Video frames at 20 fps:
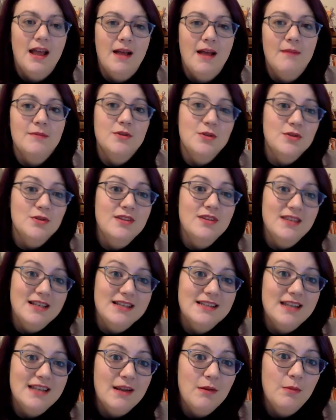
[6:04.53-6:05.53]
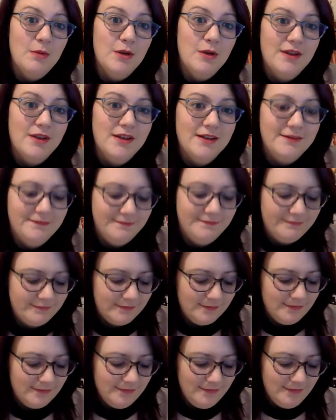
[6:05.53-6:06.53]
So those are things that I would put on there.
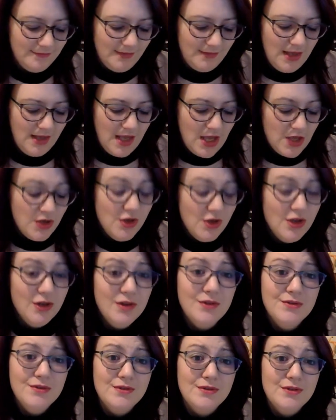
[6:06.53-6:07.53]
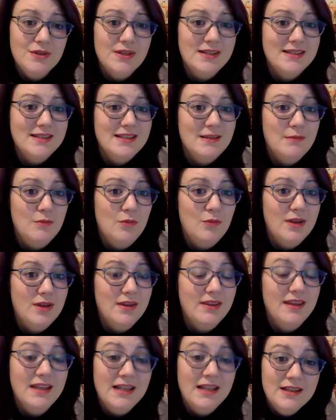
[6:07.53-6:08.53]
You can also do the same with
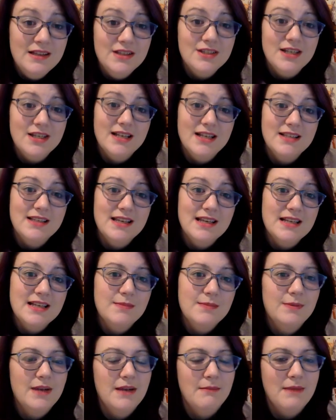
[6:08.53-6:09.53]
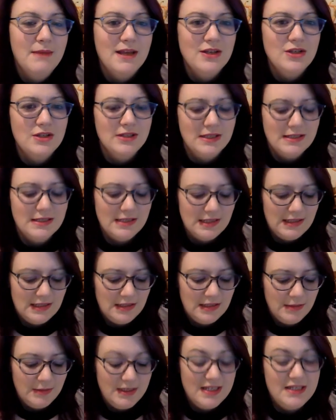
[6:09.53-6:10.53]
English essays, but I might do this a
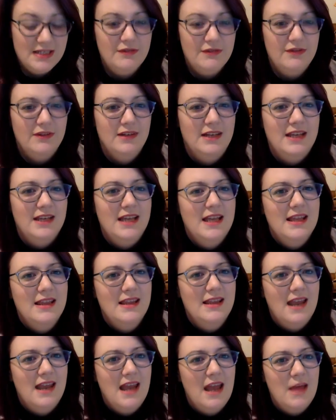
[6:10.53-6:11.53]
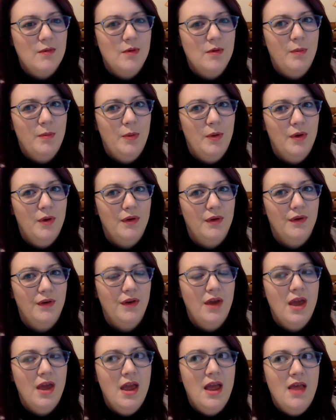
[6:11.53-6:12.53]
little bit differently in that I would put
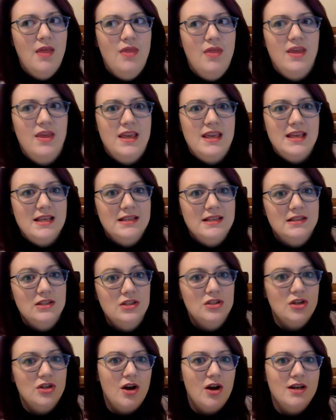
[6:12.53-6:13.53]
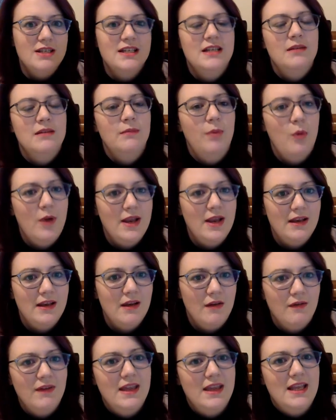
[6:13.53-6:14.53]
the starting point
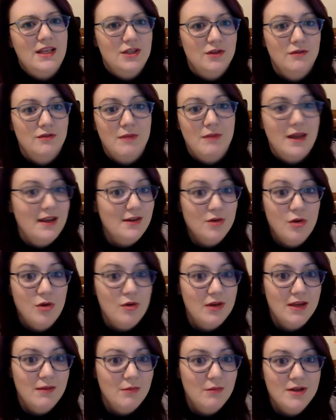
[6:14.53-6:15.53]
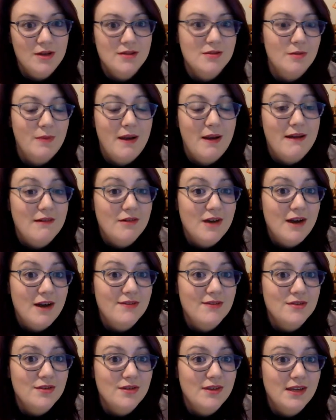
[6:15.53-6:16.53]
of each of my talking points or
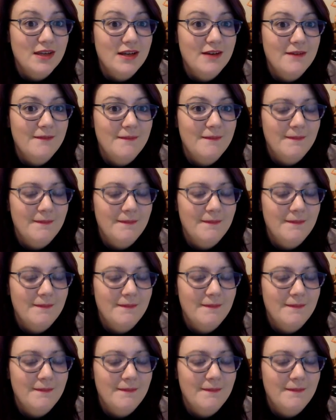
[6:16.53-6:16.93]
paragraphs on there.